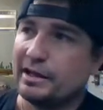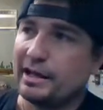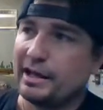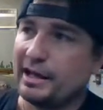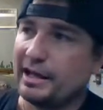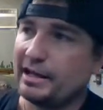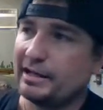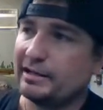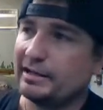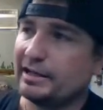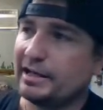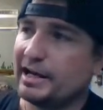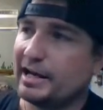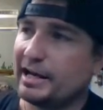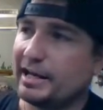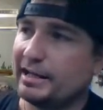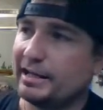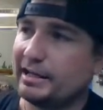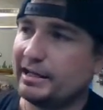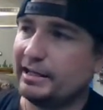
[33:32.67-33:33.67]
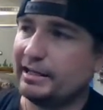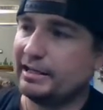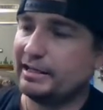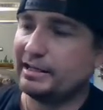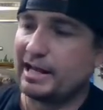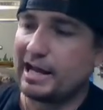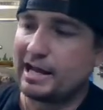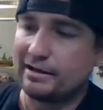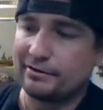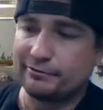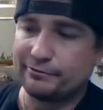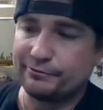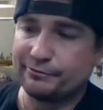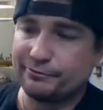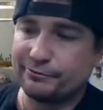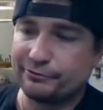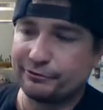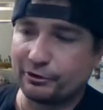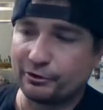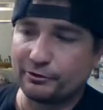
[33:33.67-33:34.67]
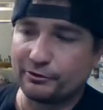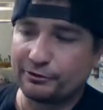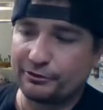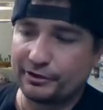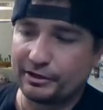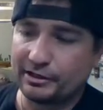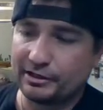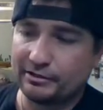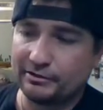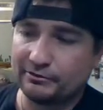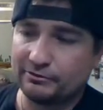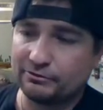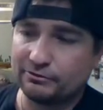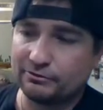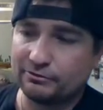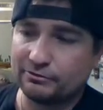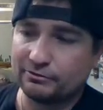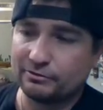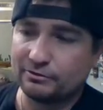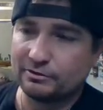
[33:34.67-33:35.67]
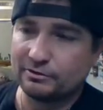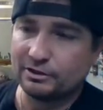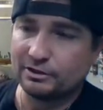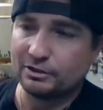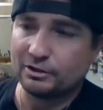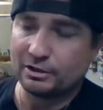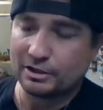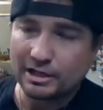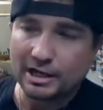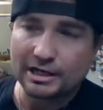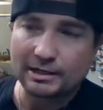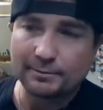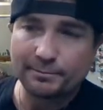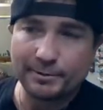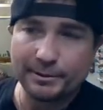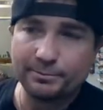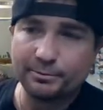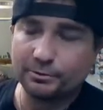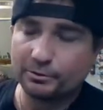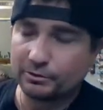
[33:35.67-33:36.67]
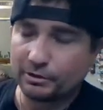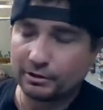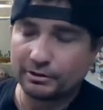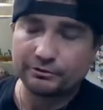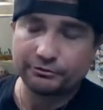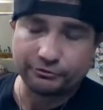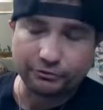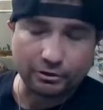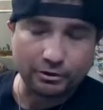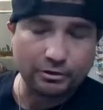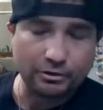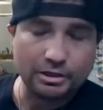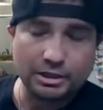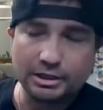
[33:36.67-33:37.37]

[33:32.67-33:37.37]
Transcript: and he didn't have certain things, and a lot of people struggle.